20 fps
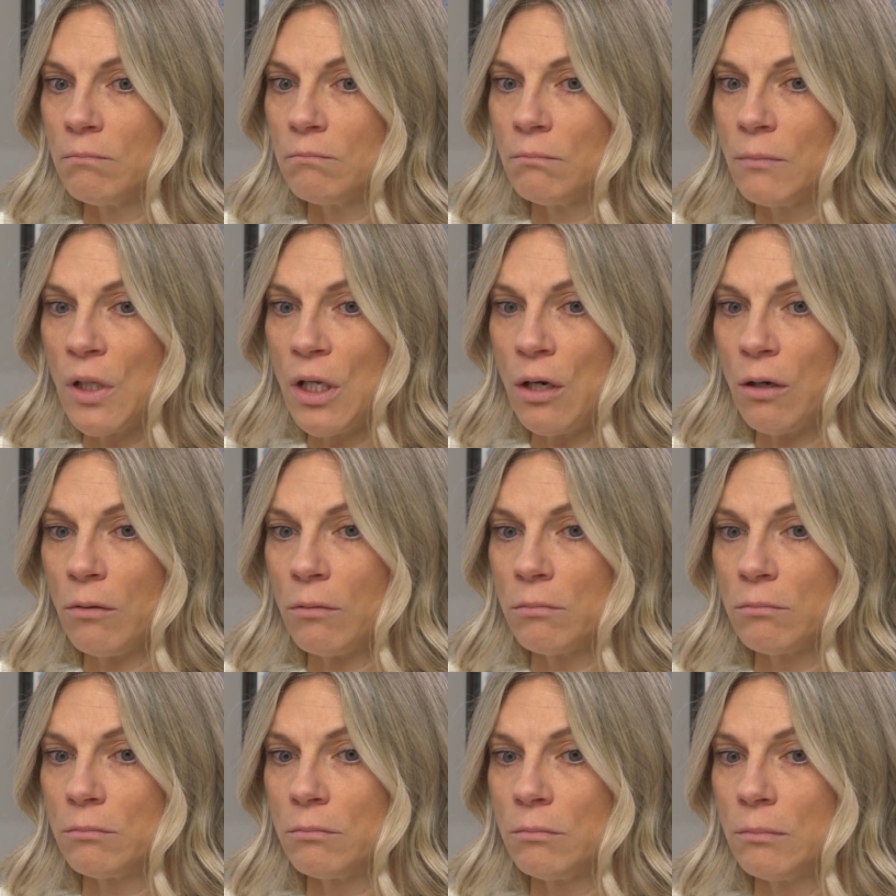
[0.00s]

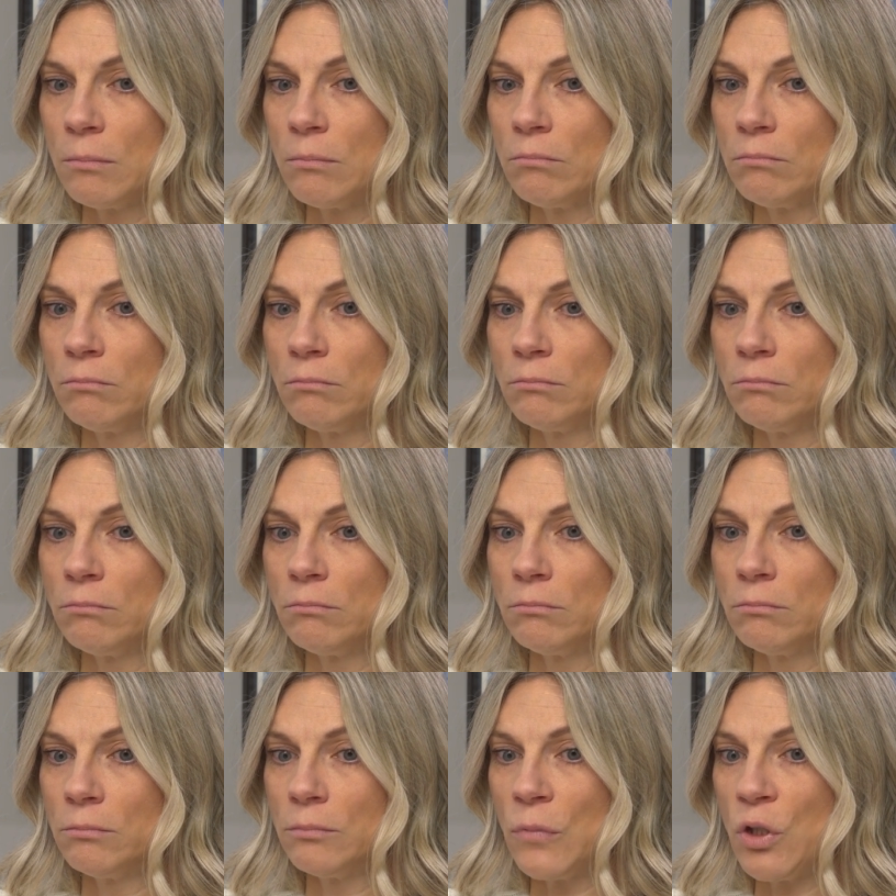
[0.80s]
you
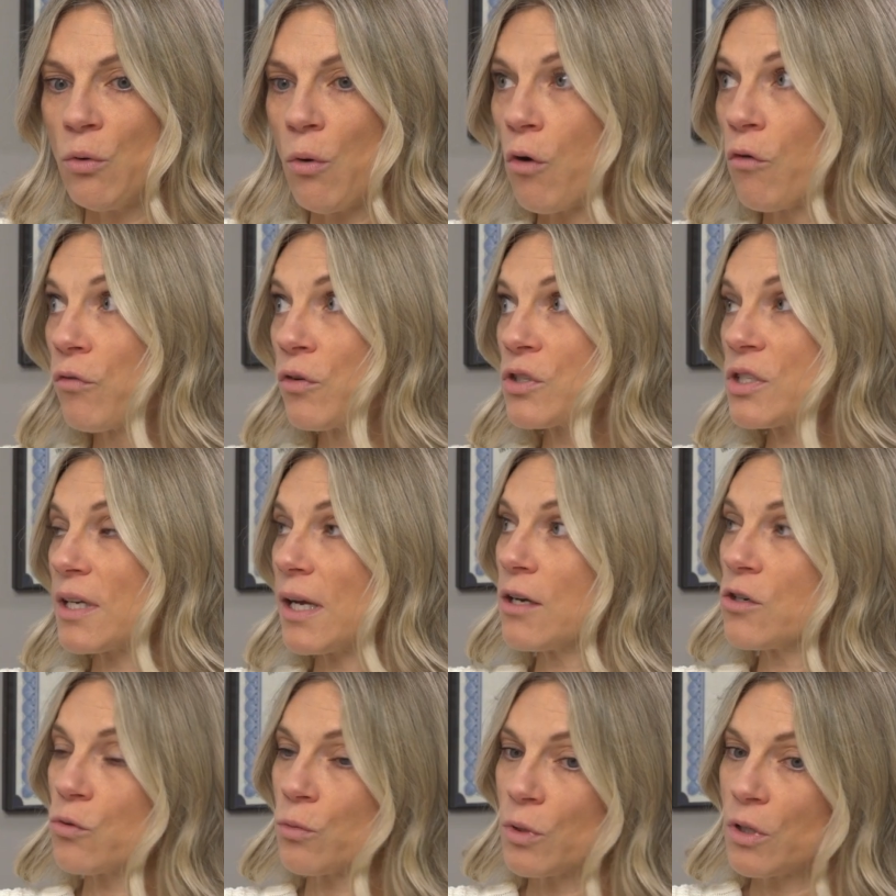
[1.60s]

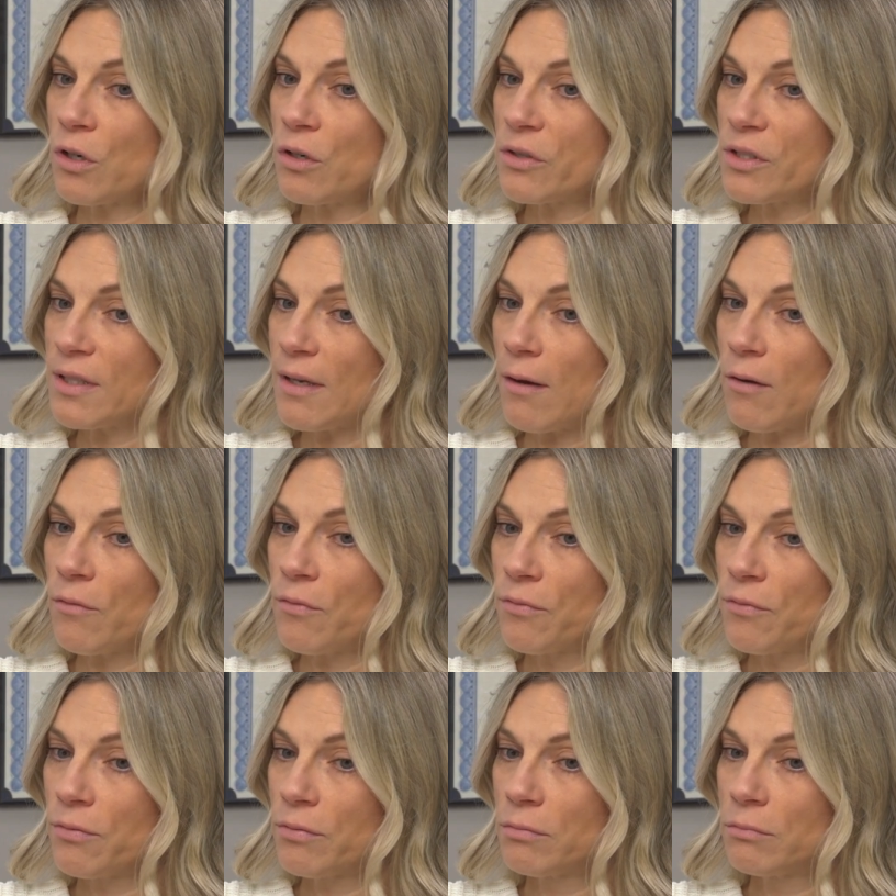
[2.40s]
overschedule
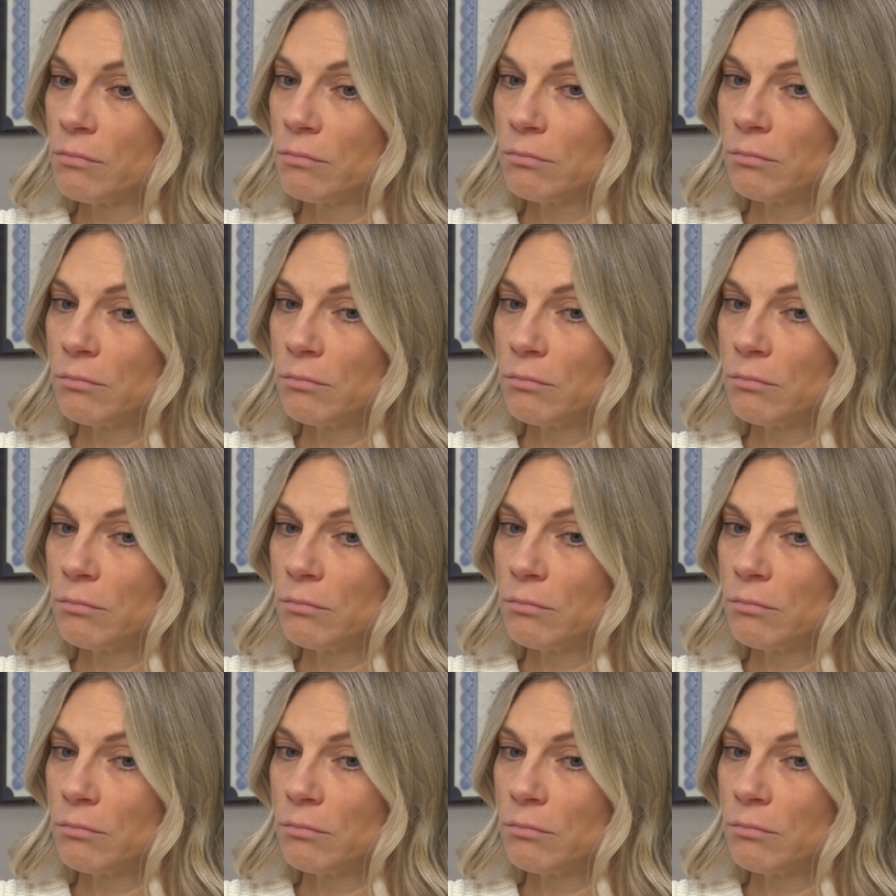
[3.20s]
yourself,